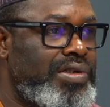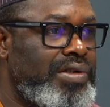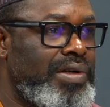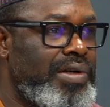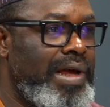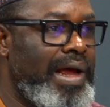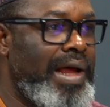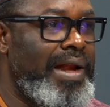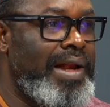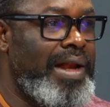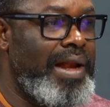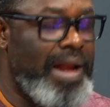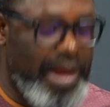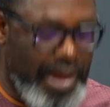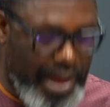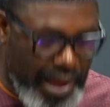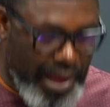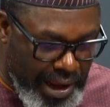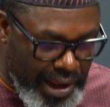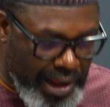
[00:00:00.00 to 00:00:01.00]
an
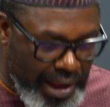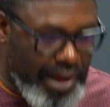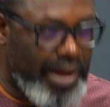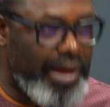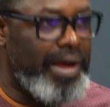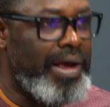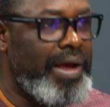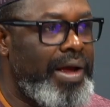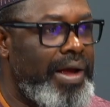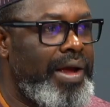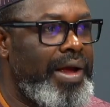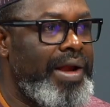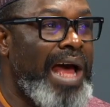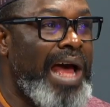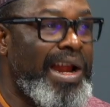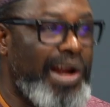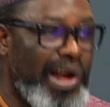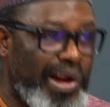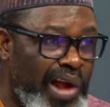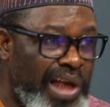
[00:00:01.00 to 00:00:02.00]

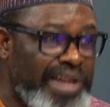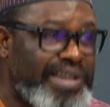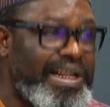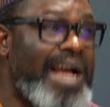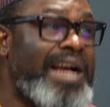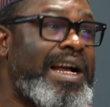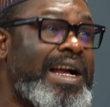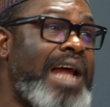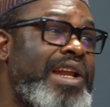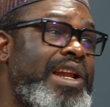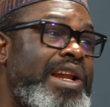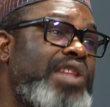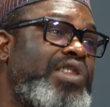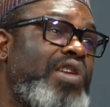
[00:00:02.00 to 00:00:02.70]
anointed candidate of the